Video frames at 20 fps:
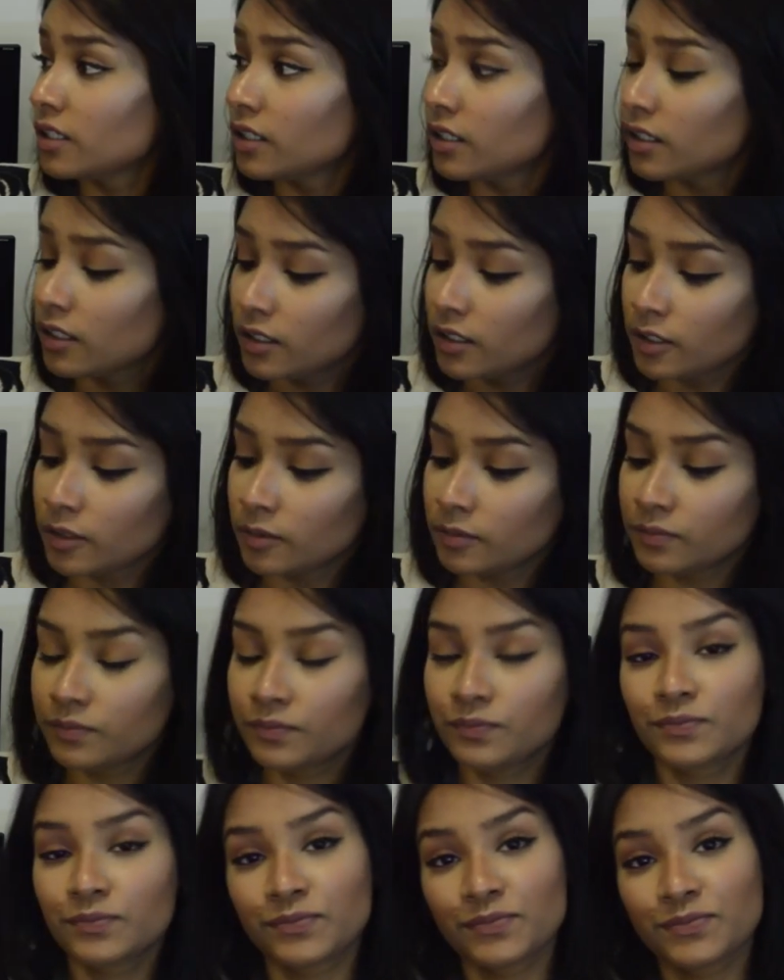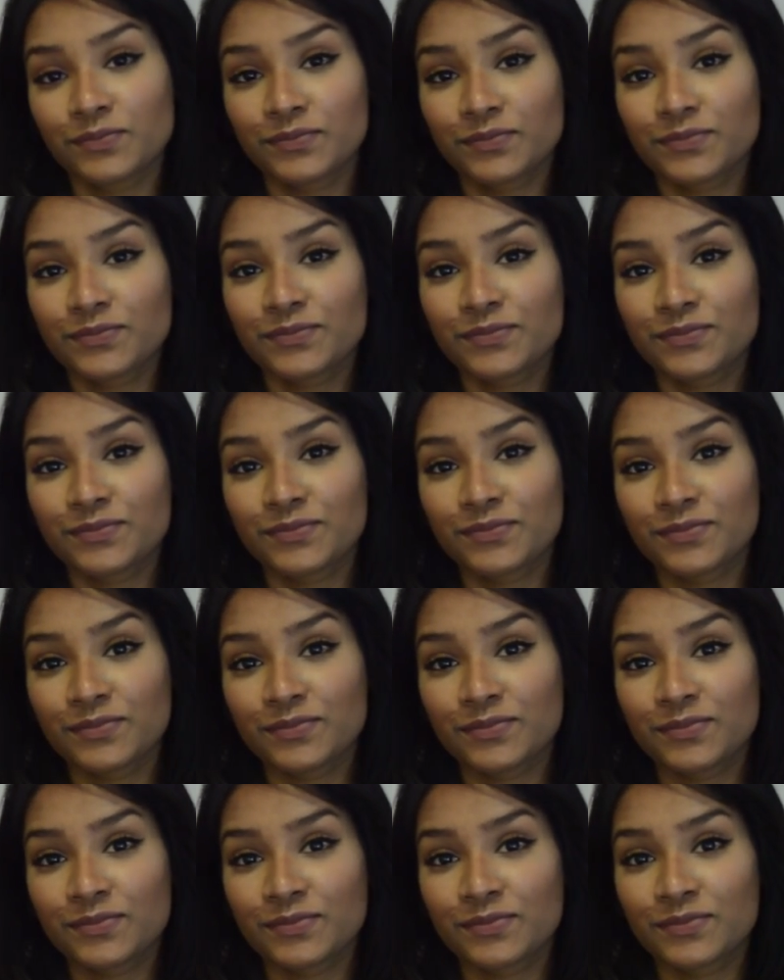
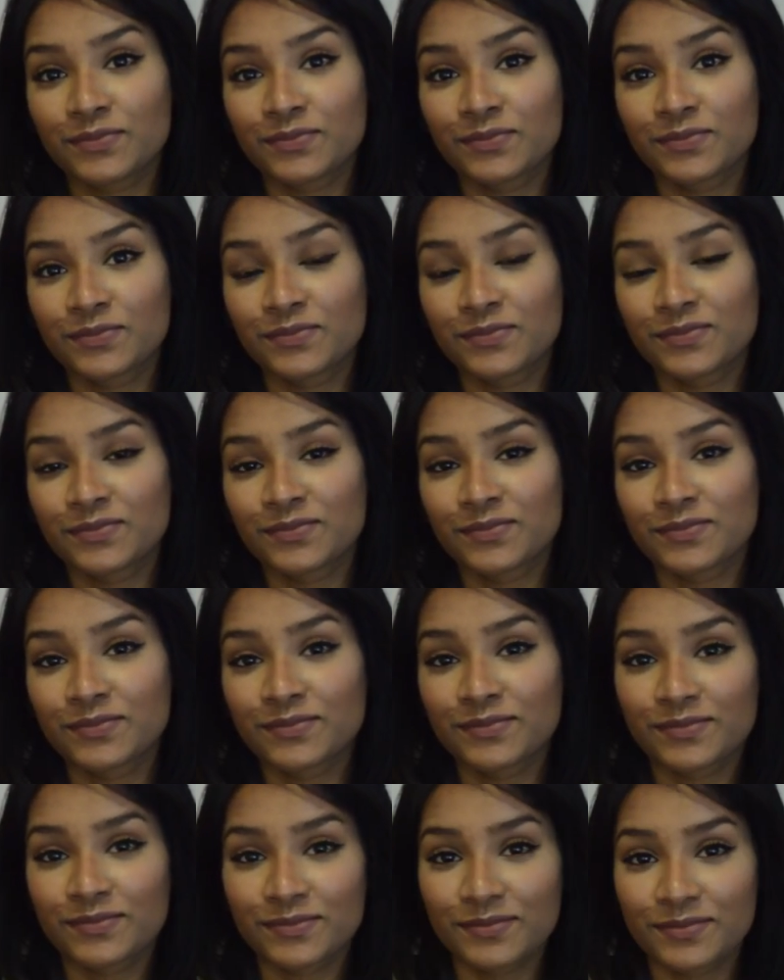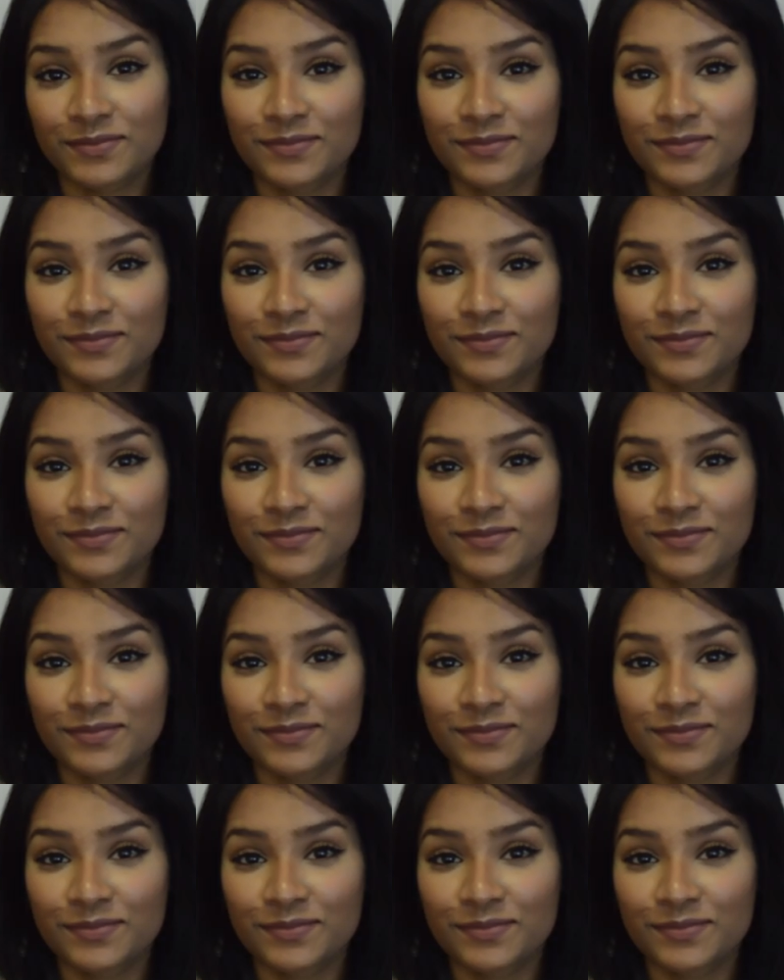This person isn't speaking.